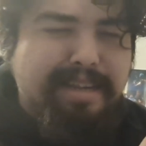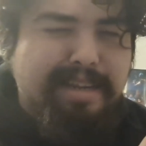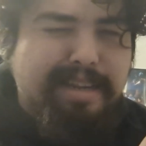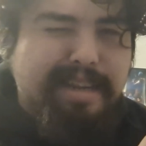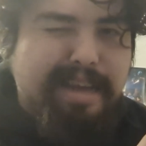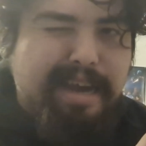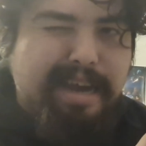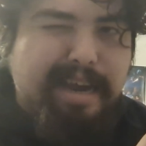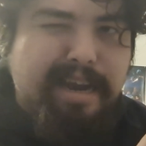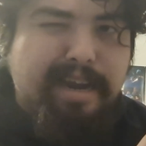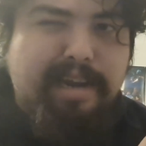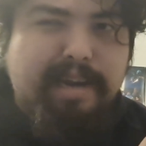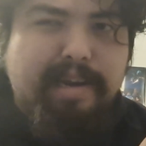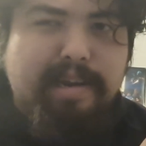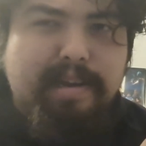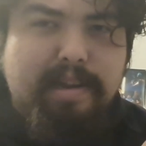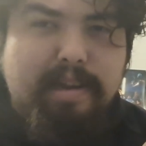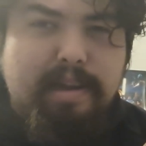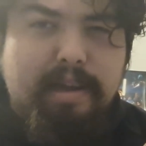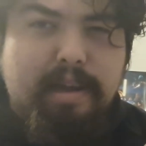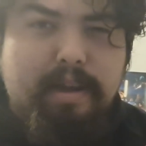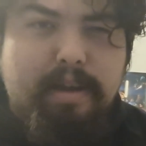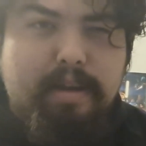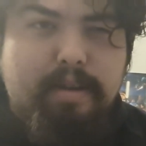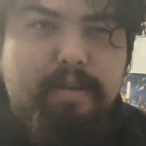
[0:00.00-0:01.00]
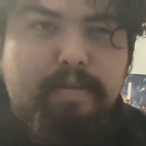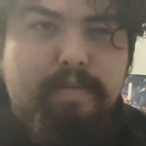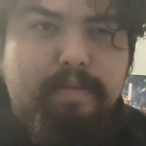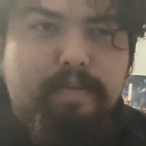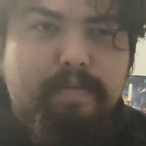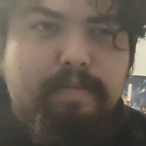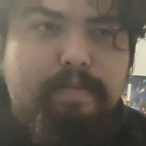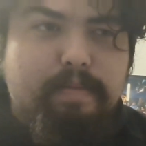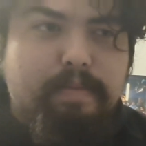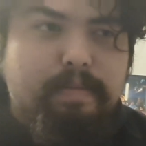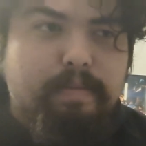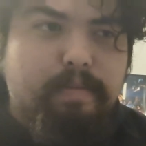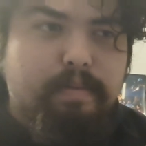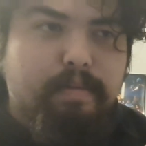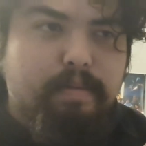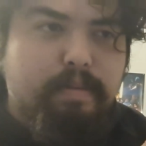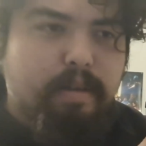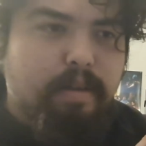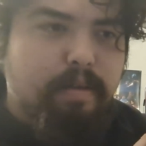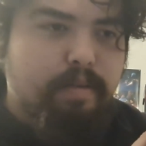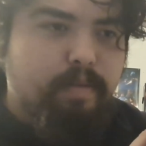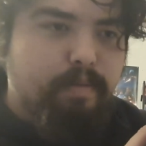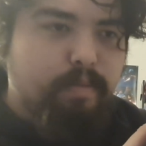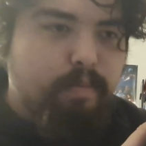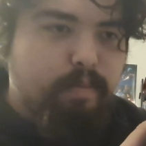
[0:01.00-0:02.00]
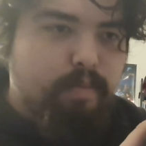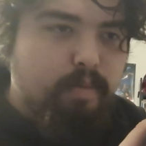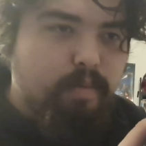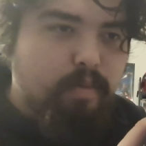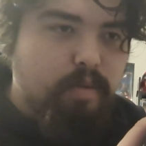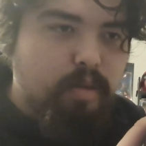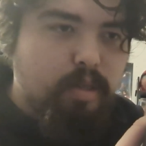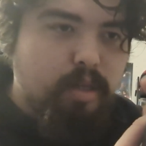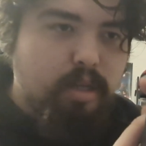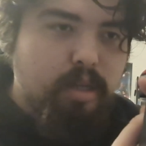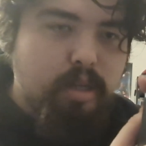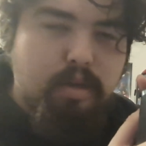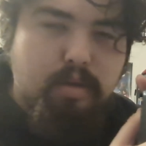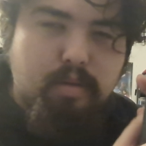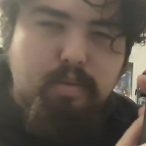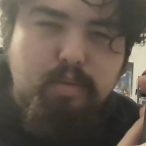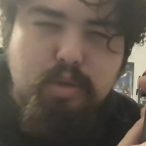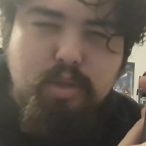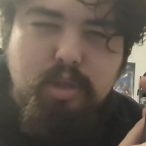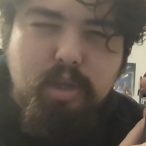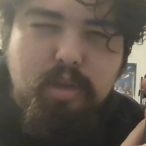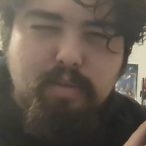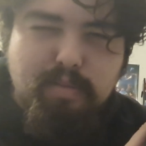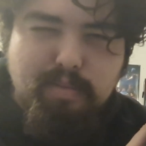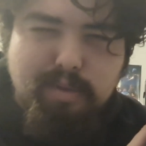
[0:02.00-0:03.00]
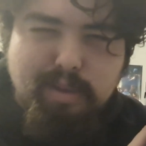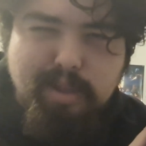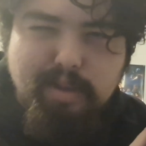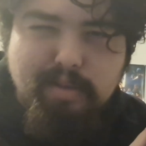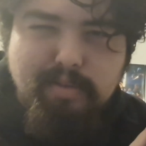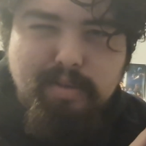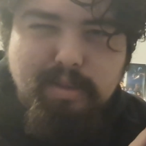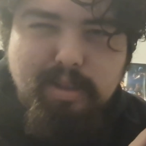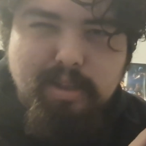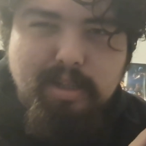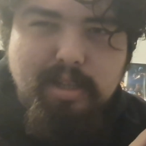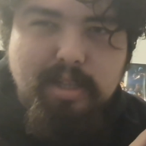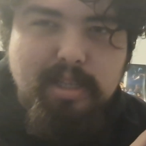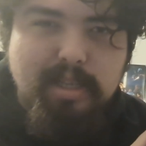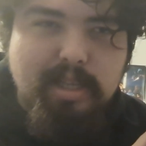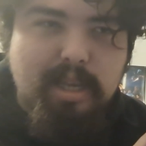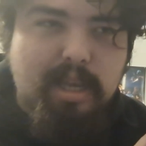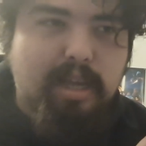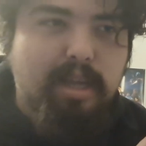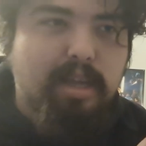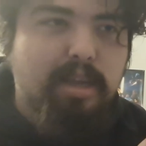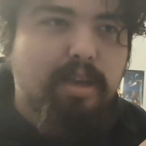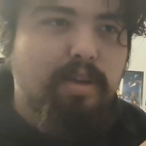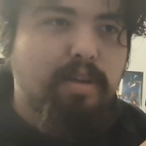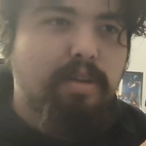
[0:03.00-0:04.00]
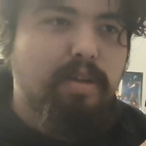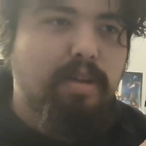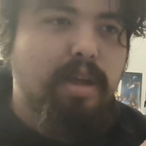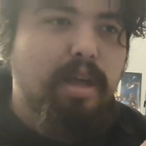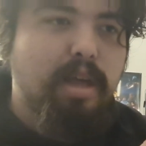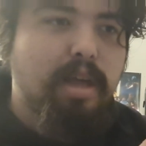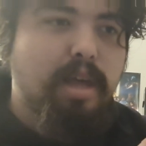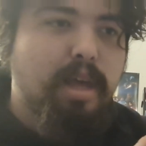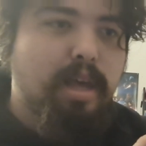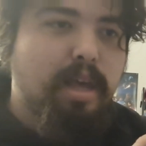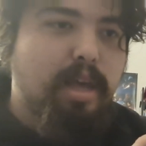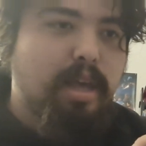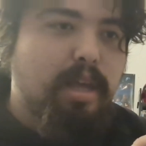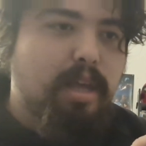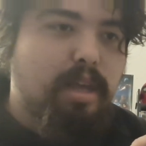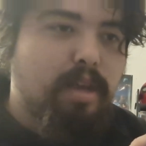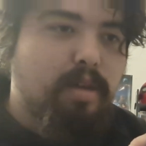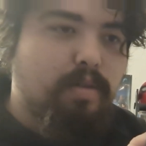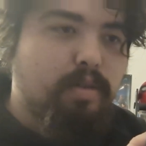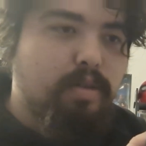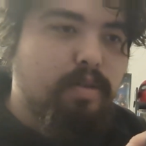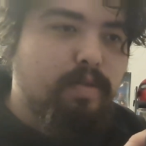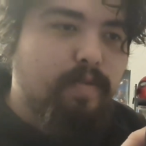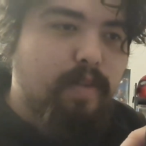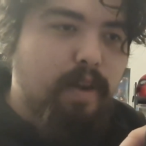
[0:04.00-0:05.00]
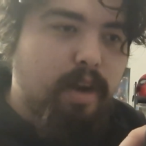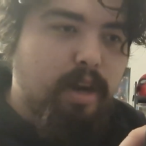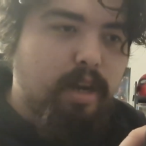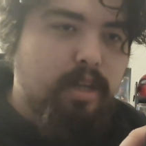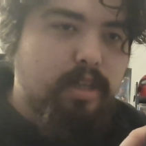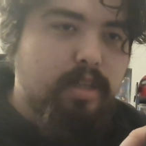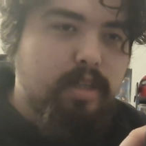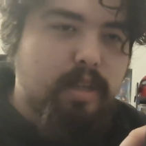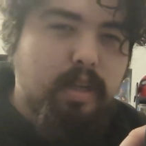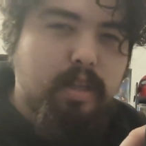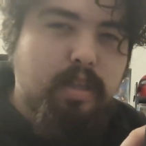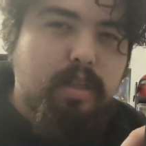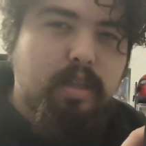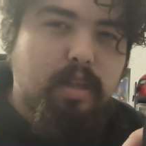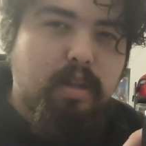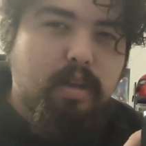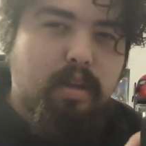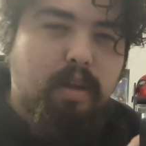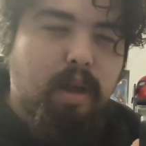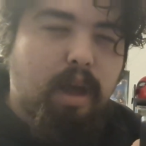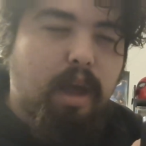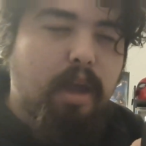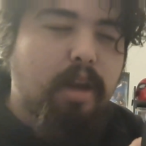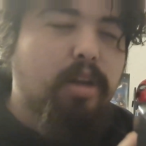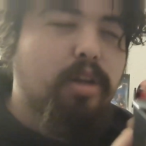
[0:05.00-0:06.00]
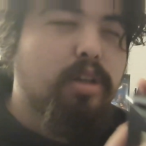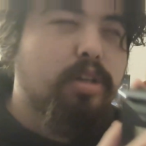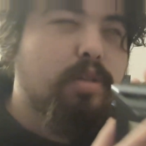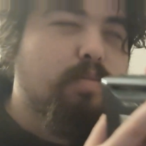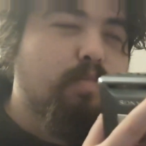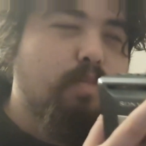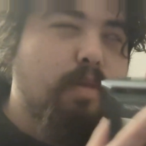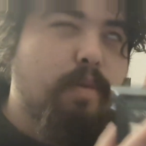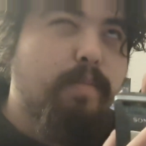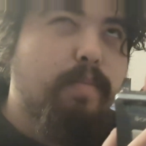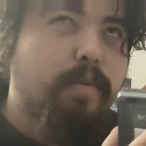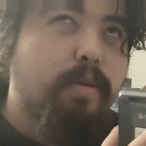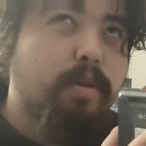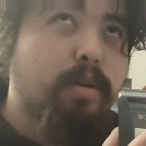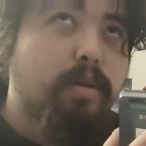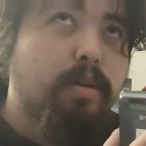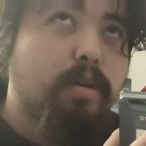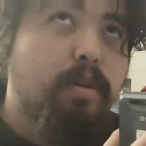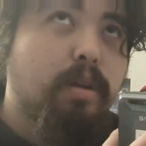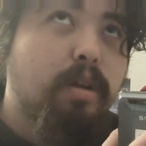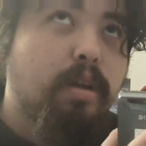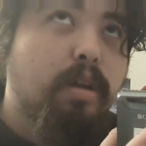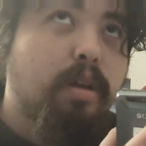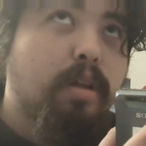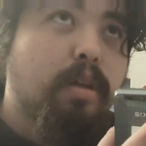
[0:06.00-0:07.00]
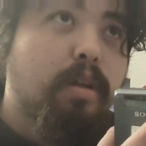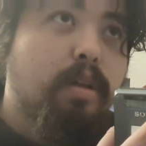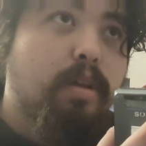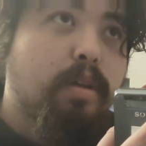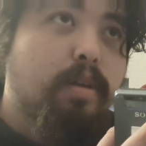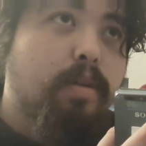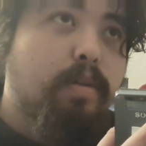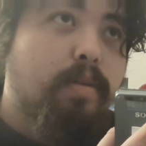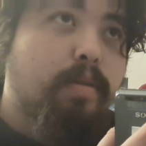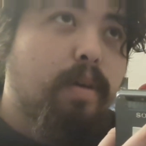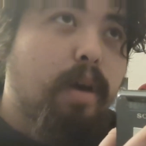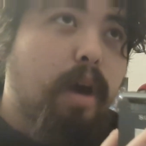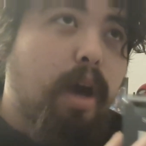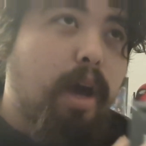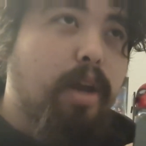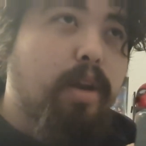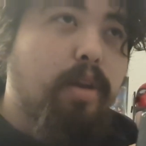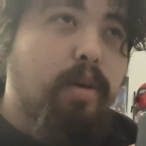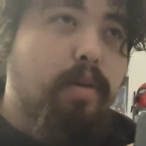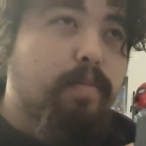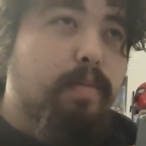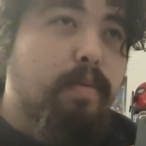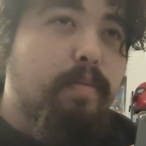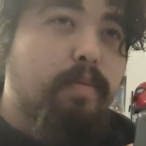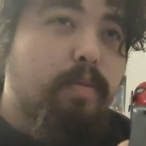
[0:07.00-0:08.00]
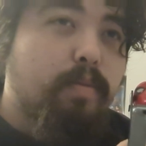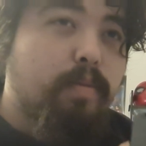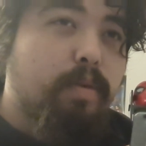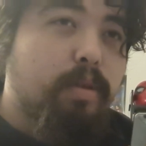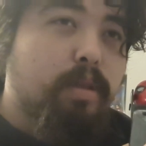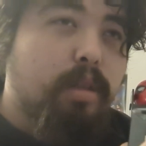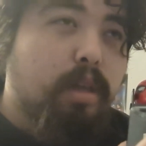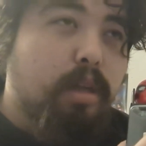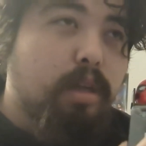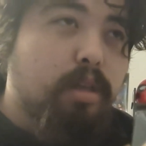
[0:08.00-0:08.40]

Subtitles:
died of. Was it? He was like really really sick. He was very I just remember. I don't remember what they